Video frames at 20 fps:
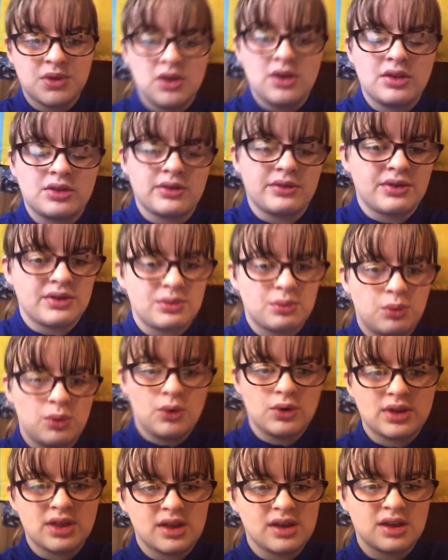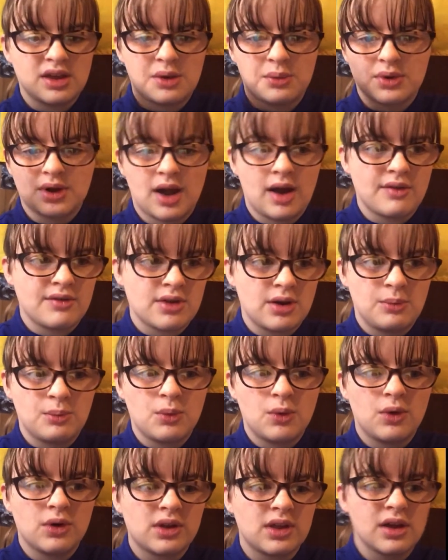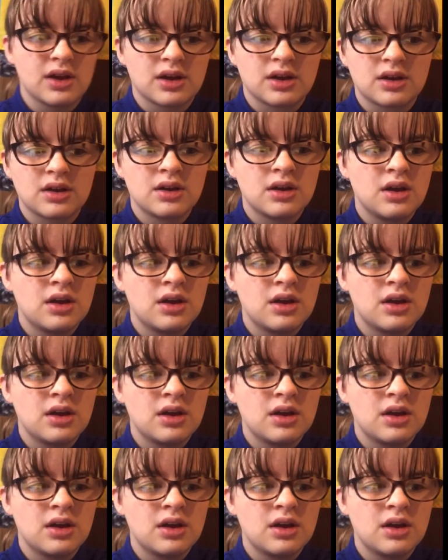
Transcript: So if it's walking, it will carry on walking.